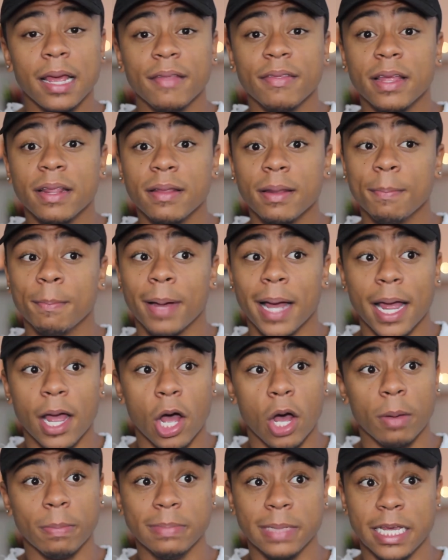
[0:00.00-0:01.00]
then by
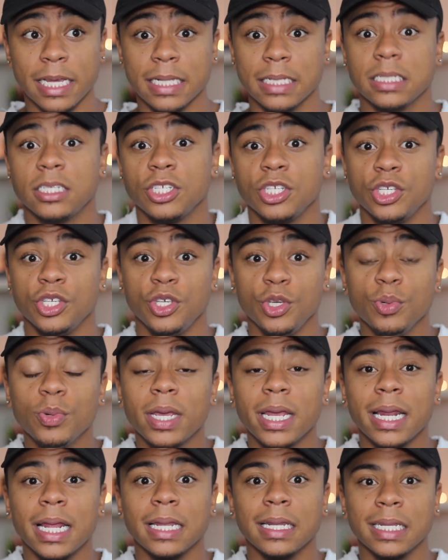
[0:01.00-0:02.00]
all means, you
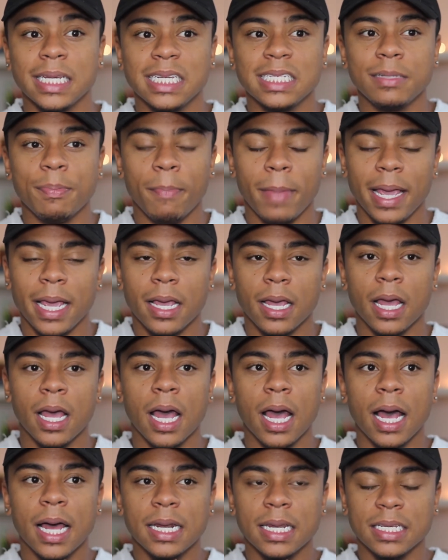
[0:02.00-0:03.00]
can at least make
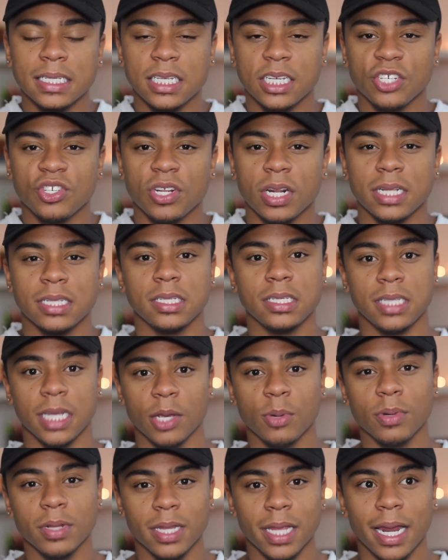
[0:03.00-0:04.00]
a decision and
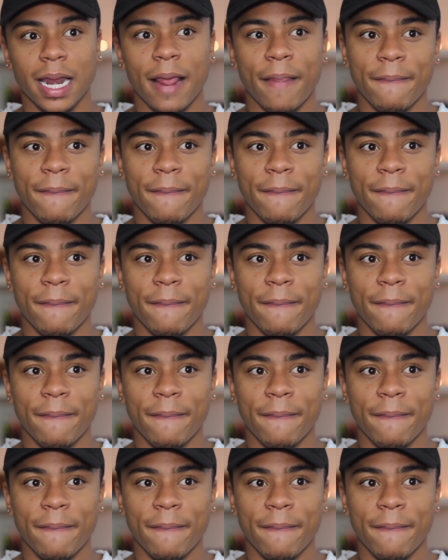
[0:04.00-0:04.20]
stick with it.